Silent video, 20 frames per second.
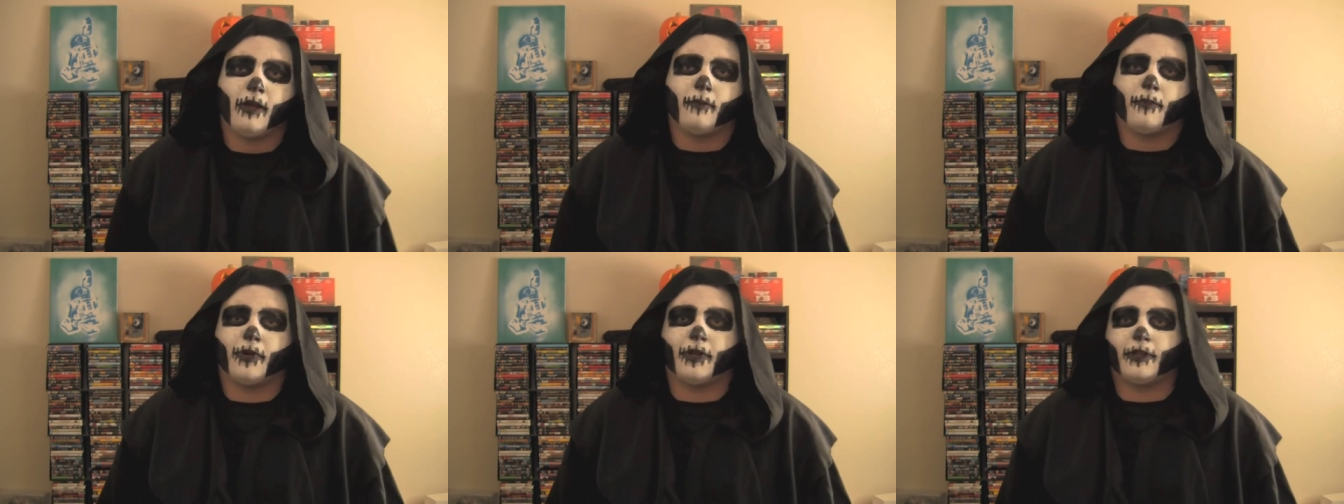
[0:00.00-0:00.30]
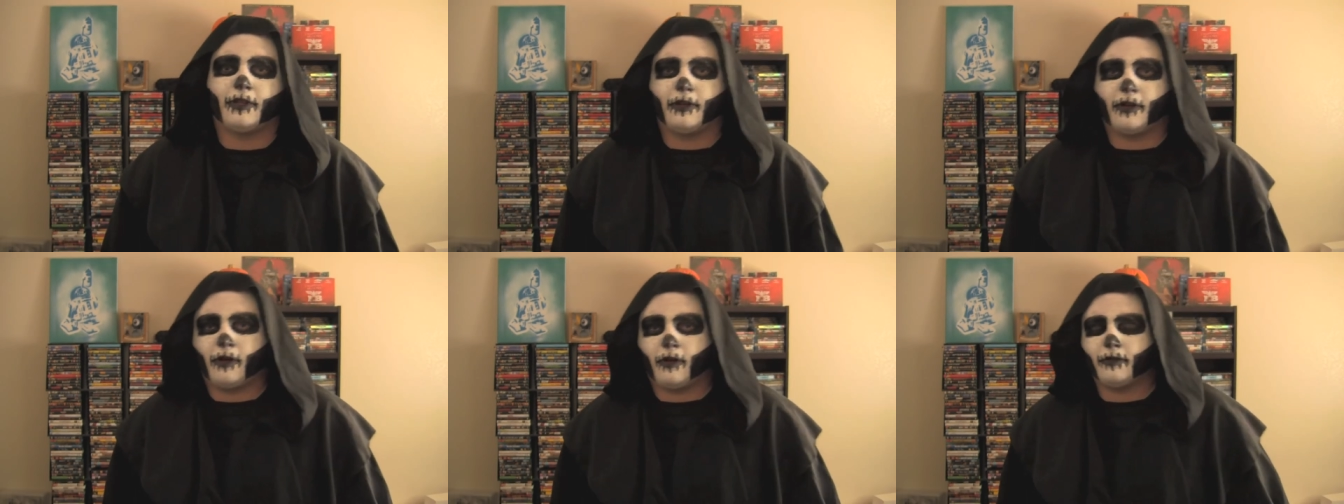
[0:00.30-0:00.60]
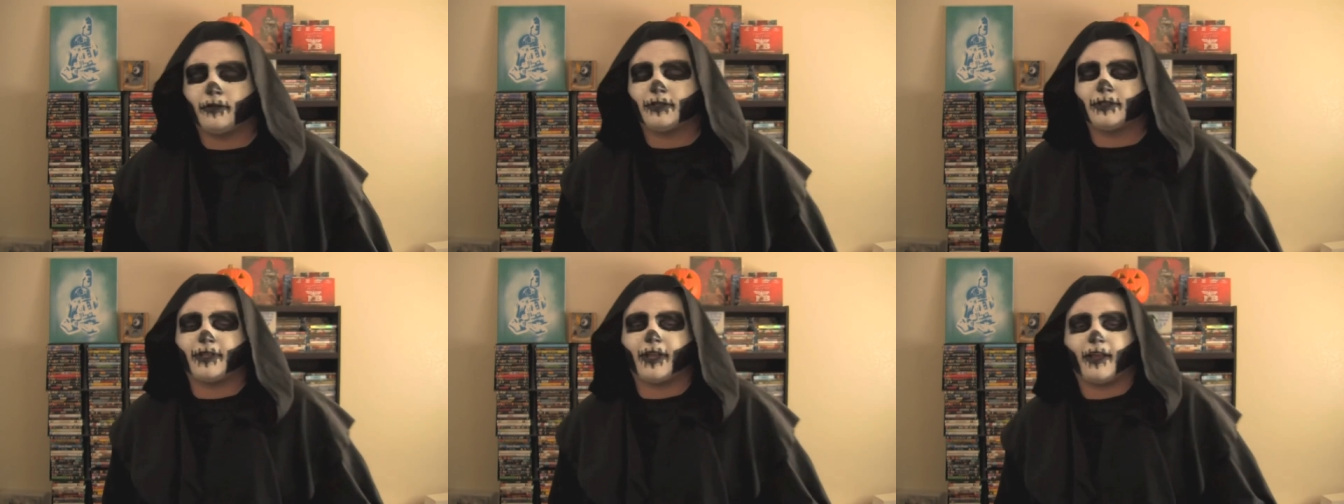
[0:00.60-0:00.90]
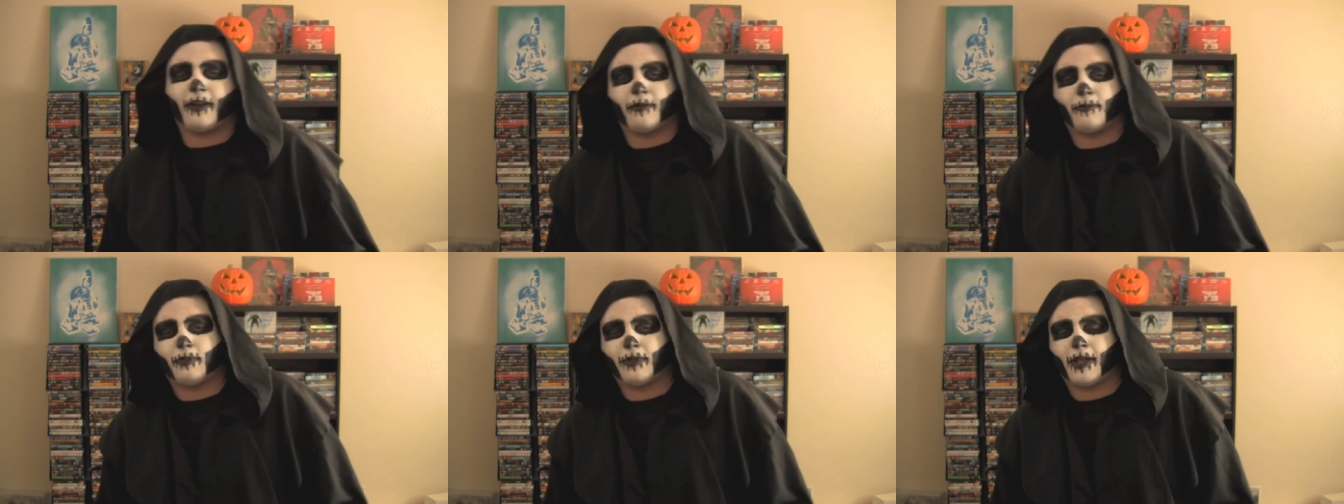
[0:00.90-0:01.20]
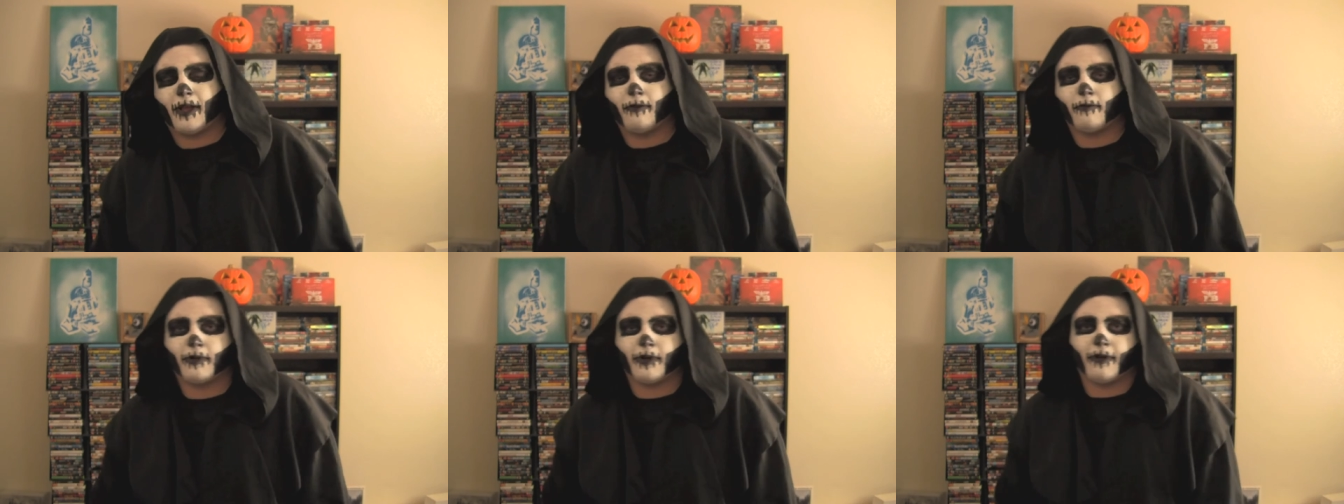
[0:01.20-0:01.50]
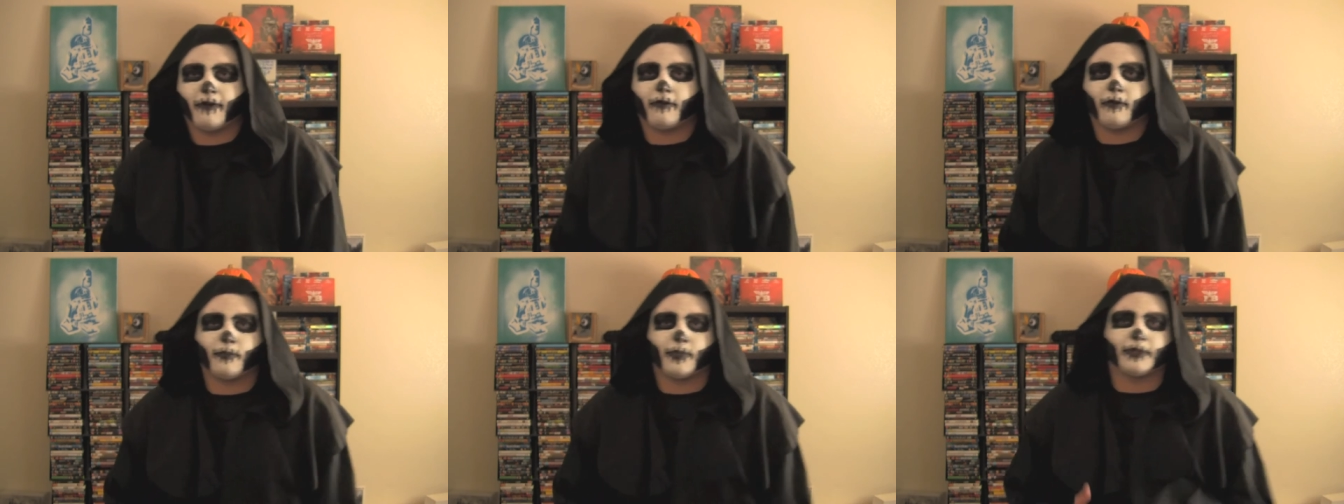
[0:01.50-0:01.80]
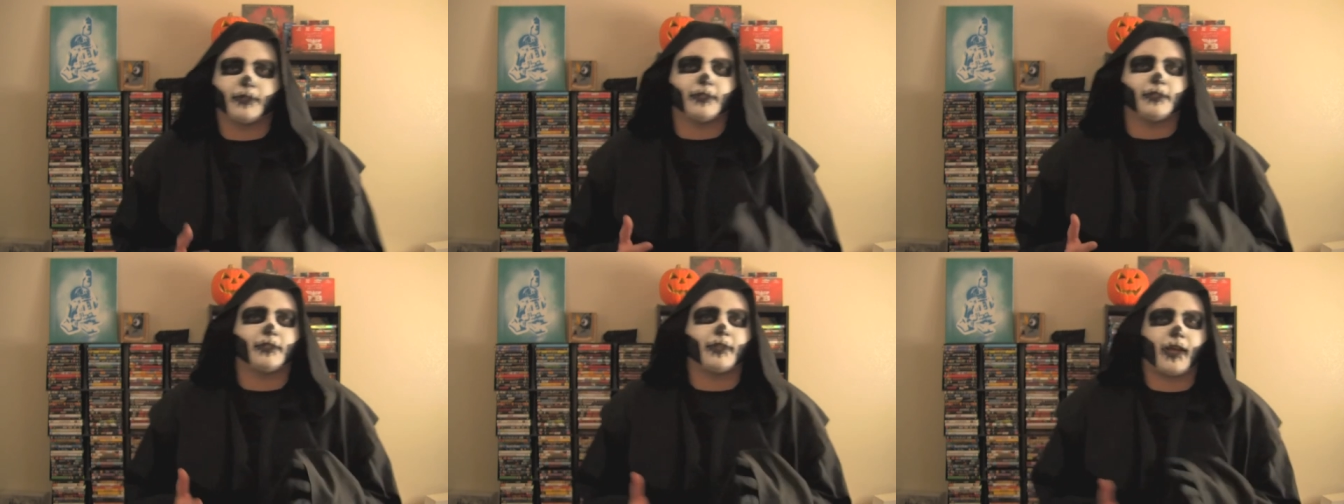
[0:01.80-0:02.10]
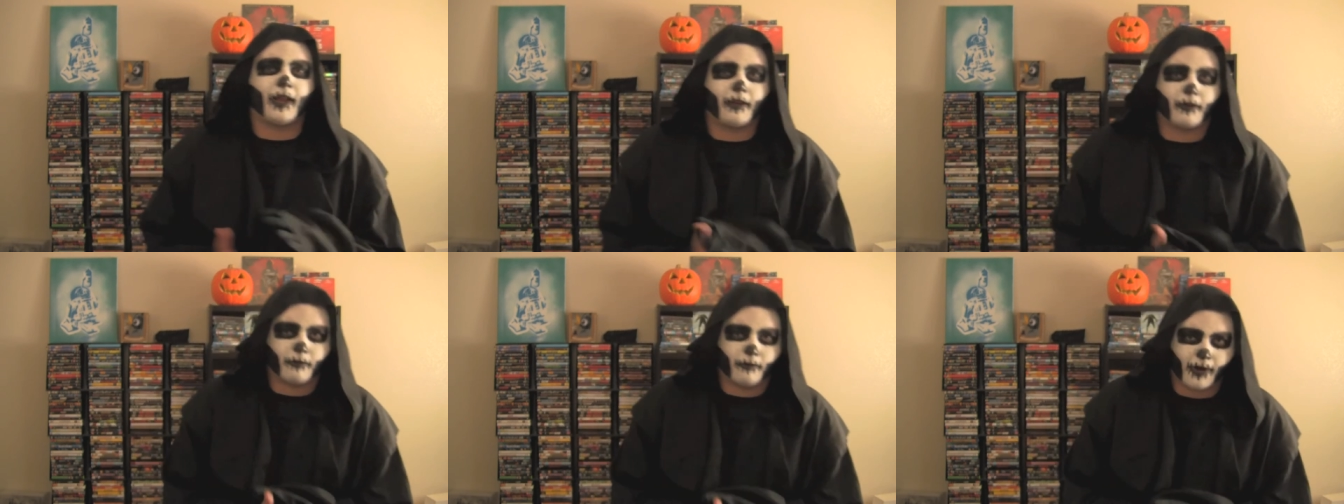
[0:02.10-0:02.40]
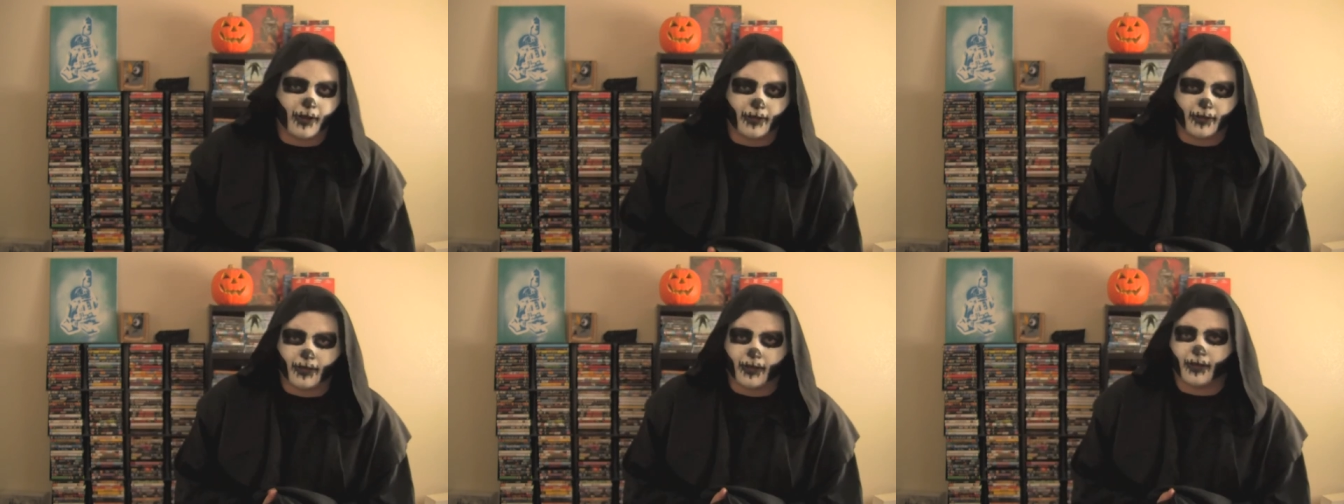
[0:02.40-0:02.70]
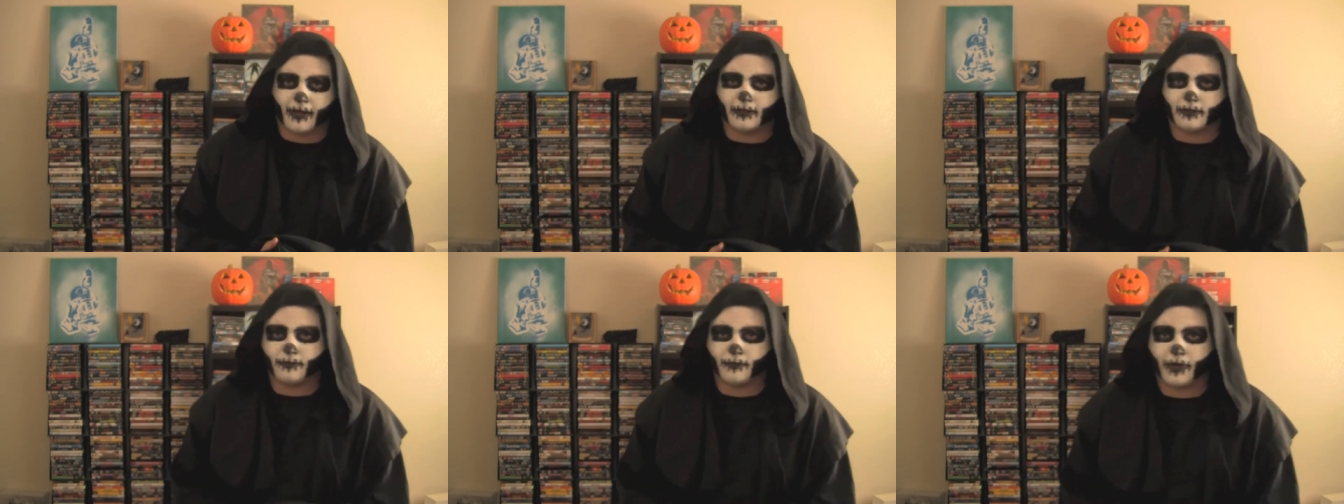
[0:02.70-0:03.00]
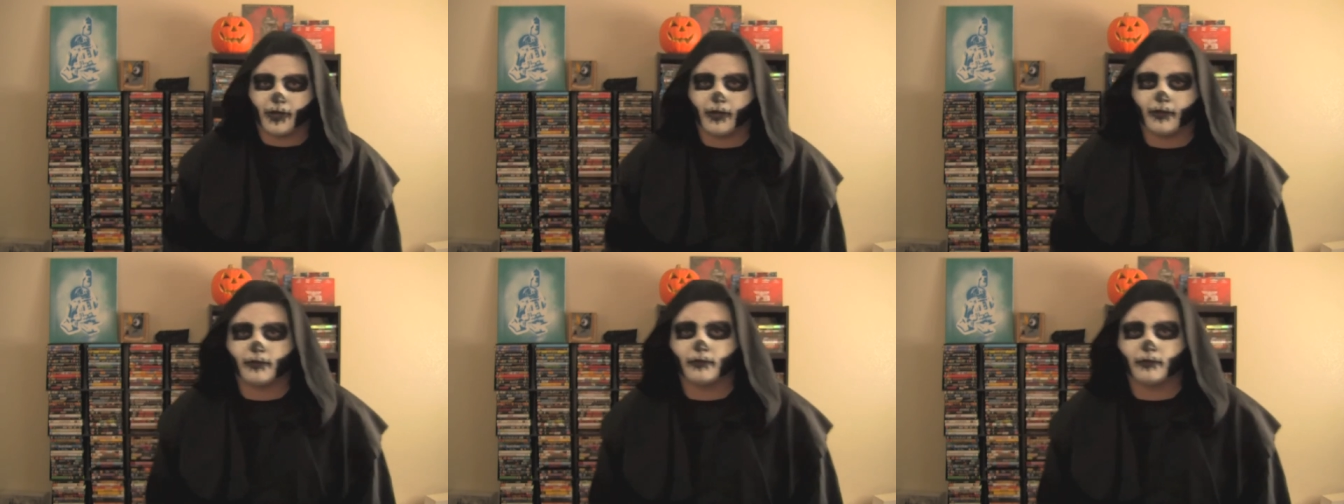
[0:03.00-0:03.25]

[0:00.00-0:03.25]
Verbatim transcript: But you know, standard plot, whatever. But this got a great cast, man.